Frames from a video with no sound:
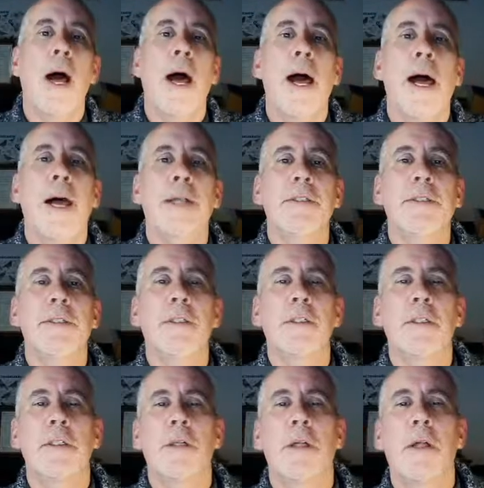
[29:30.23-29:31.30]
and
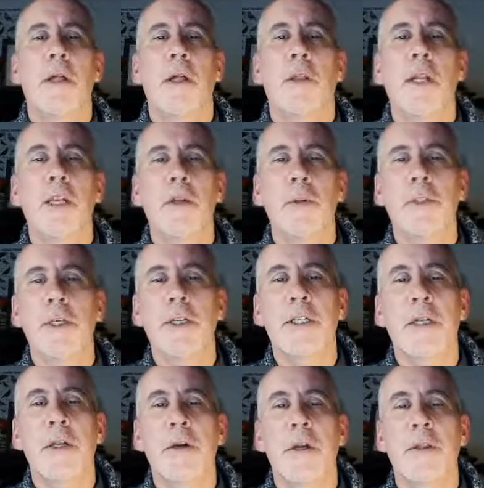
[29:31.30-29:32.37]
then you also
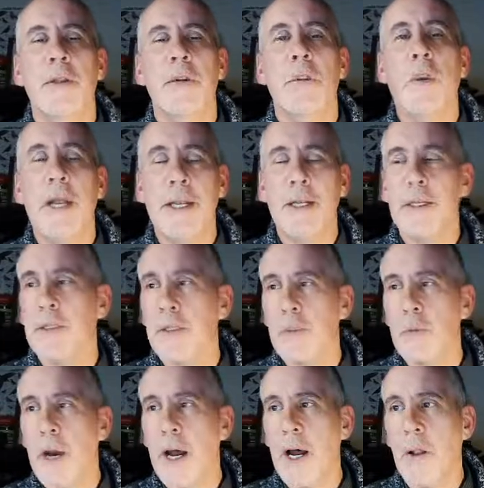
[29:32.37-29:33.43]
need to look at the wind
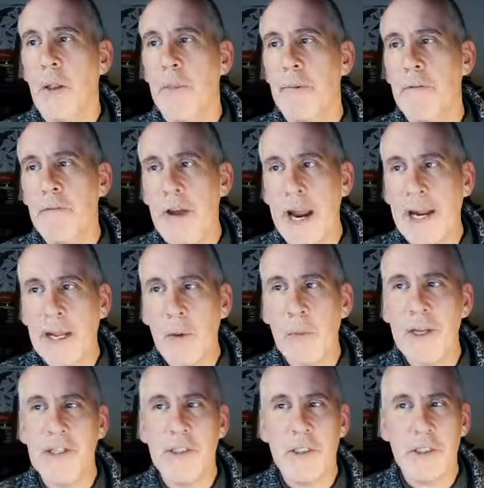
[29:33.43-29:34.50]
as well. The prevailing
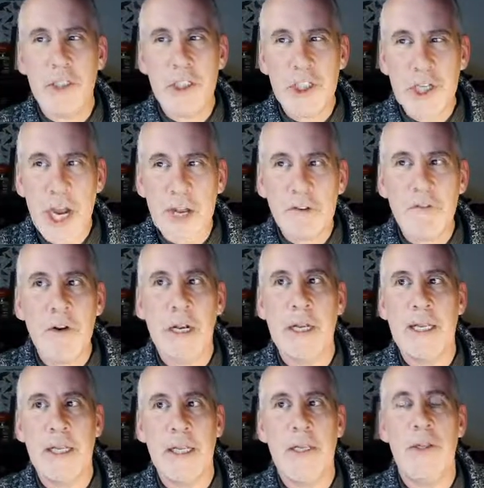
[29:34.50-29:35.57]
wind
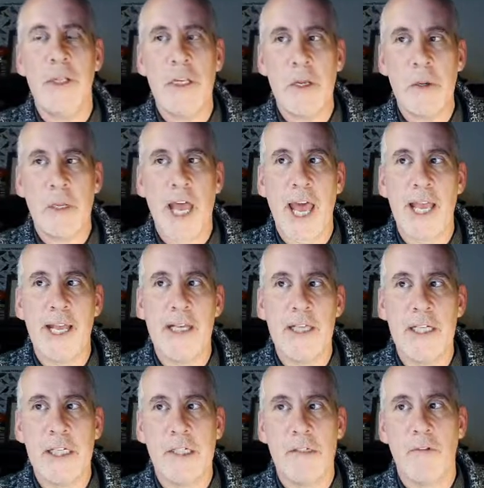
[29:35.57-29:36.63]
generally in the UK
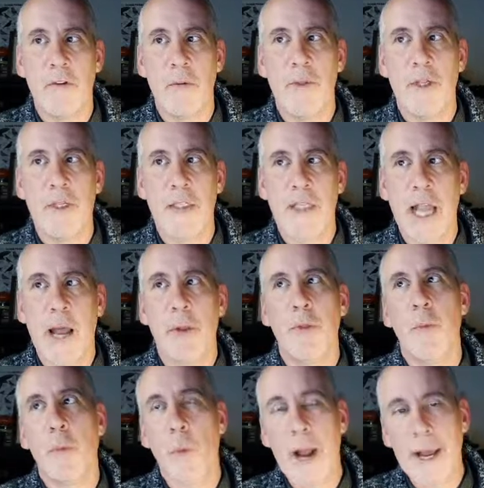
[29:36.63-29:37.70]
is from the
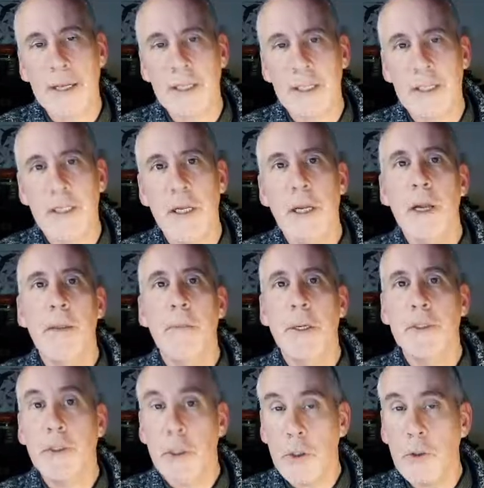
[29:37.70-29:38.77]
southwest,
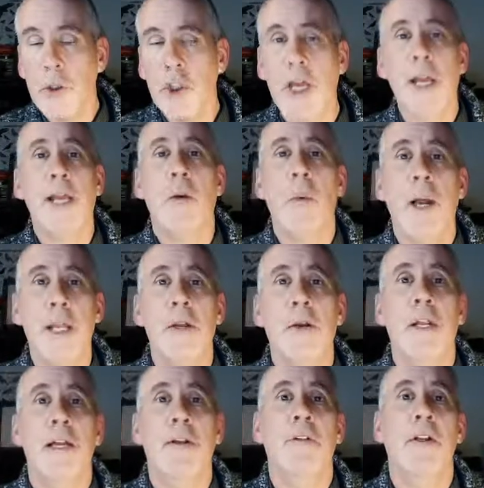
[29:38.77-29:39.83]
but do check where
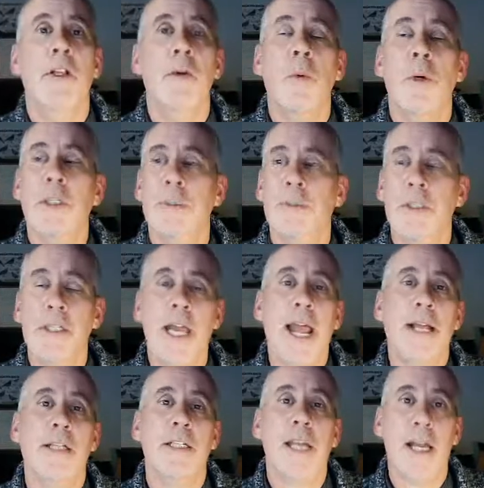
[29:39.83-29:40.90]
you live and you want to
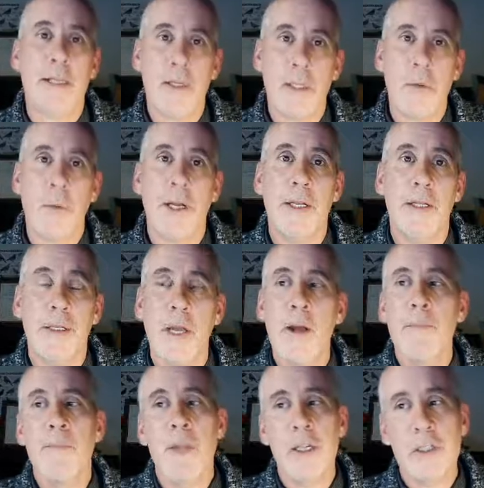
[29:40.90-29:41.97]
protect against the wind.
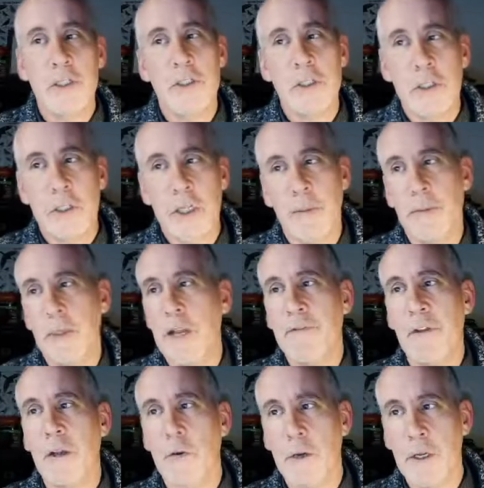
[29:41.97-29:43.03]
This some
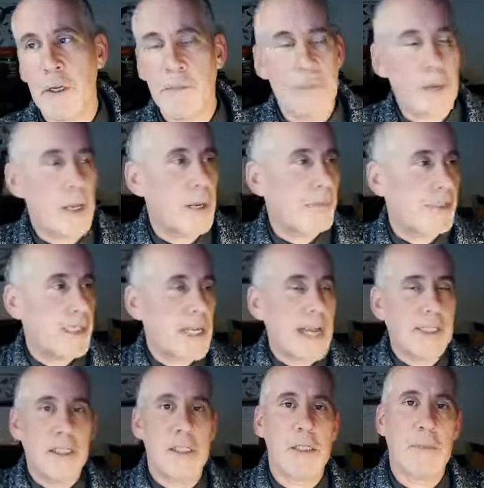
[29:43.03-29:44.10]
if you're in a in a
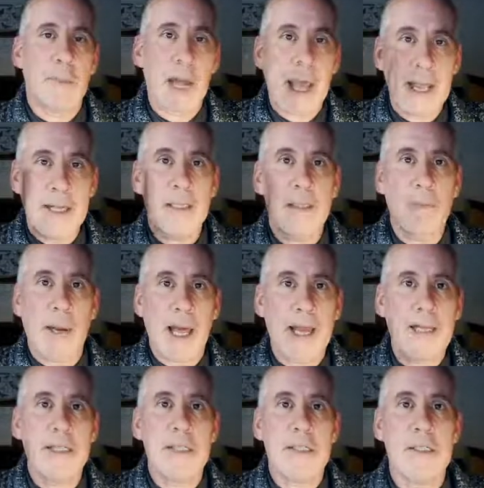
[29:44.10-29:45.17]
protected space
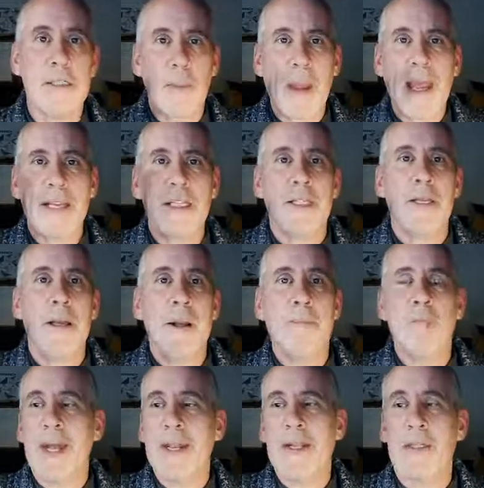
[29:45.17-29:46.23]
place space
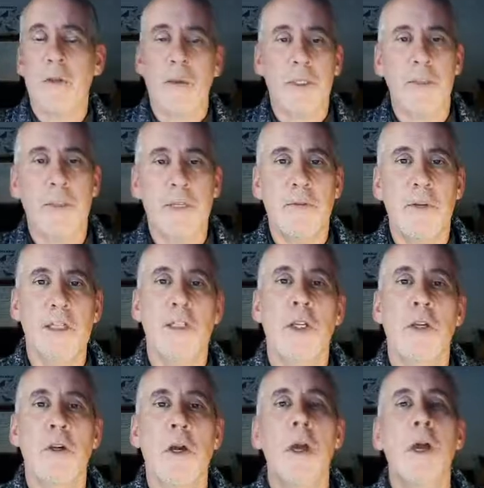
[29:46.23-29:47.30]
then it's not so much of an
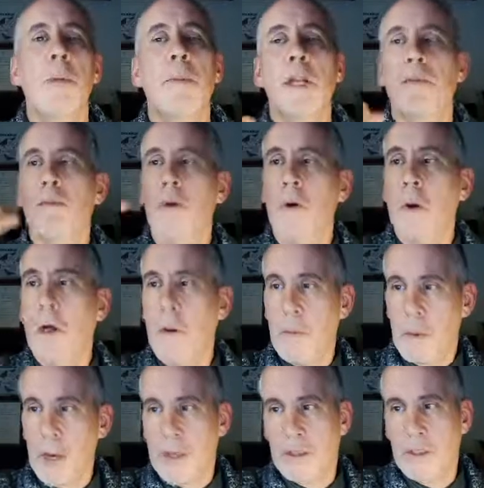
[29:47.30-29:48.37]
issue. But if you're on
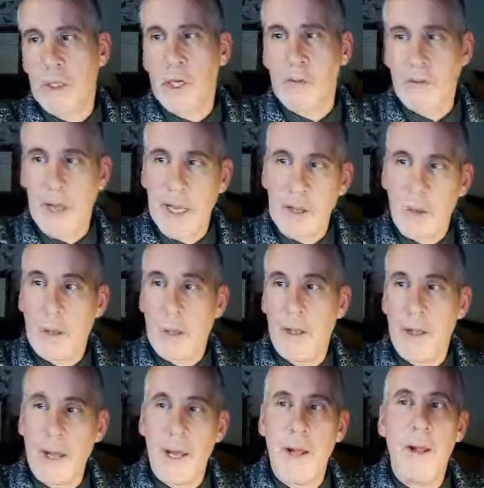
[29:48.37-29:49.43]
a, a side of a hill
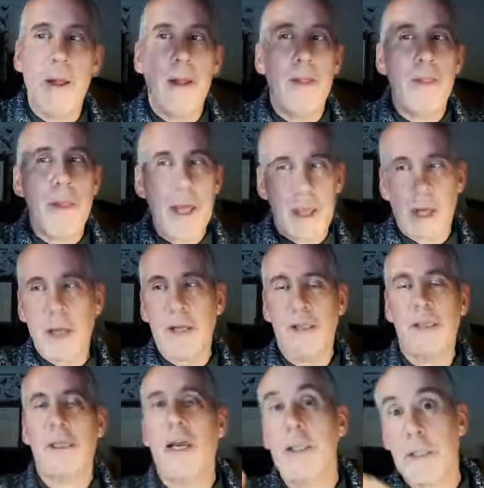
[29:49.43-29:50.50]
like there, then that
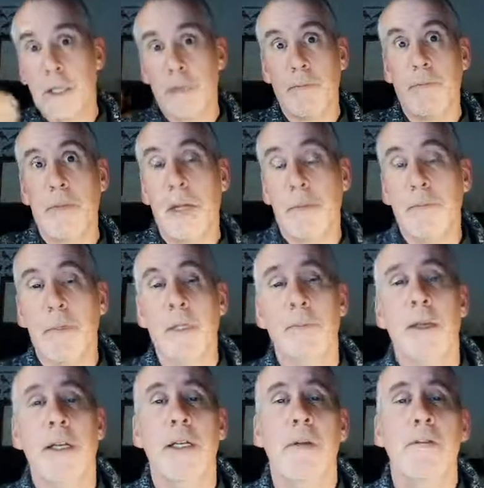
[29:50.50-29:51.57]
that does that does
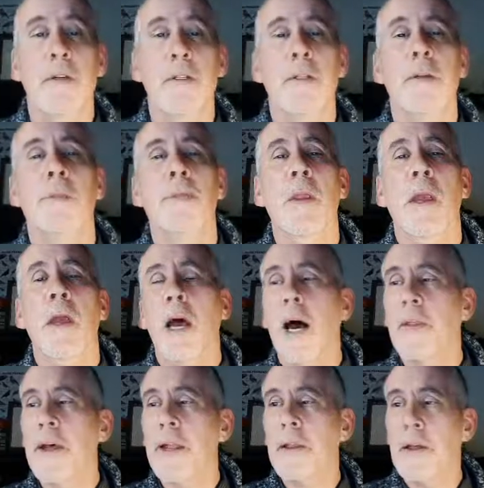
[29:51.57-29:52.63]
make a difference.
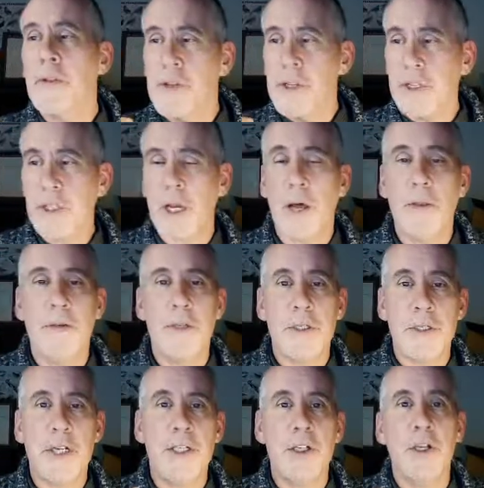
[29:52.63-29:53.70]
And then the sun,
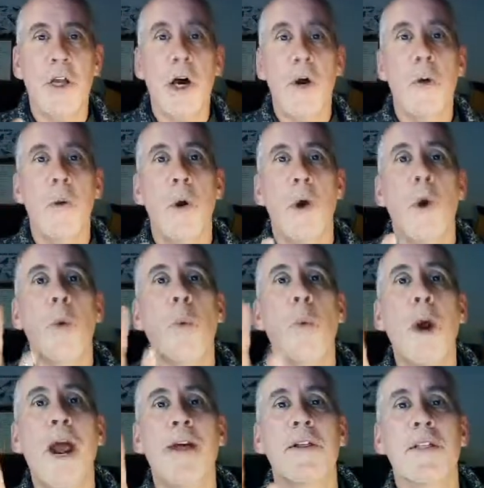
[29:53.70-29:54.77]
just need to know
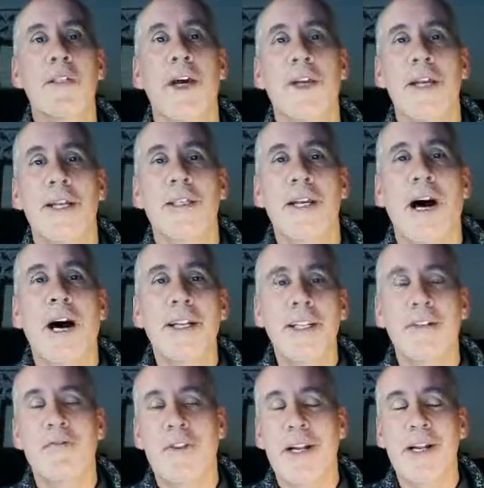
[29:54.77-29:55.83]
where the sun is. I
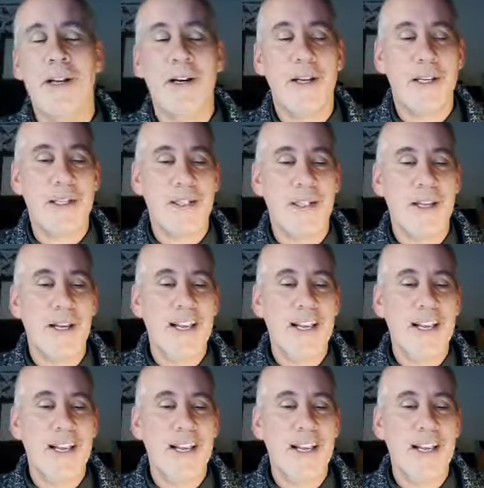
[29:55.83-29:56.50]
didn't realize